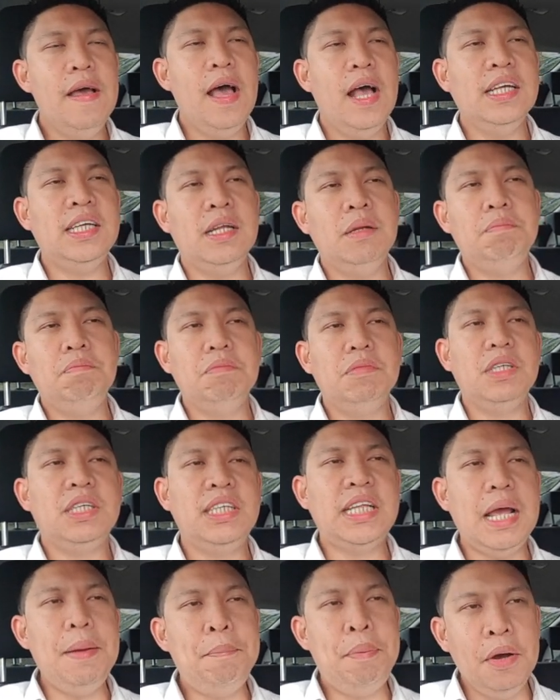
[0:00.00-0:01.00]
I said
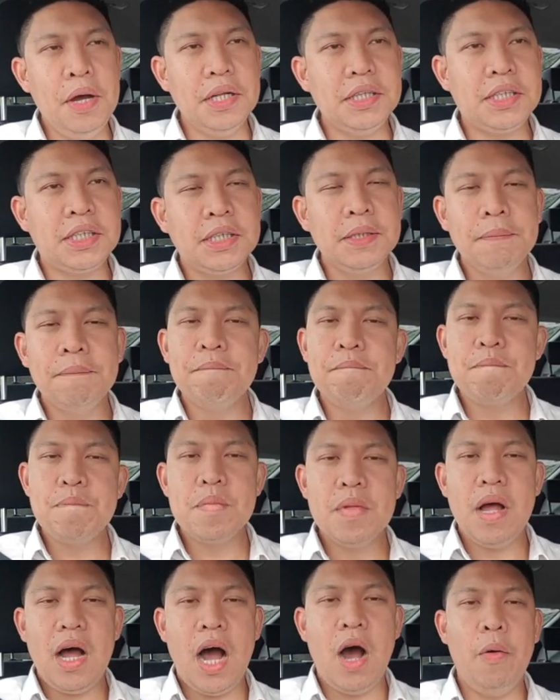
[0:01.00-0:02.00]
stay put.
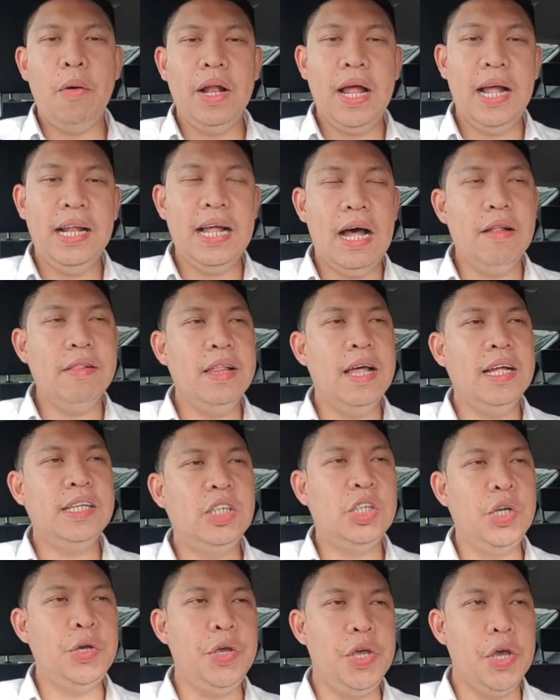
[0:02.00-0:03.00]
I will head out there
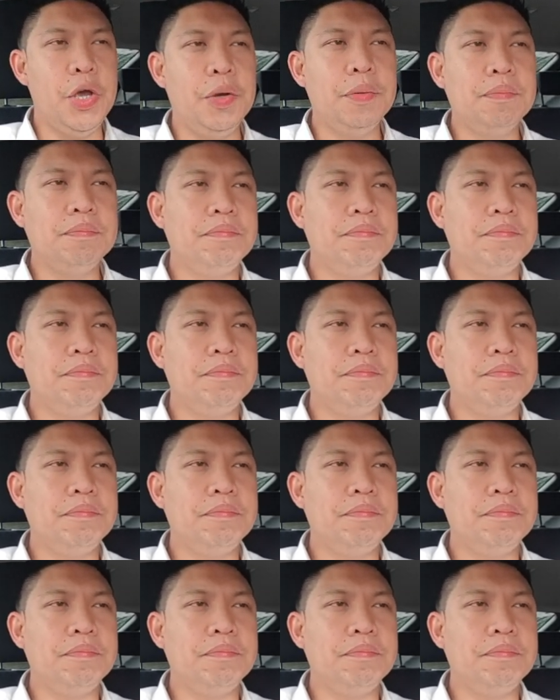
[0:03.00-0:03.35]
to you.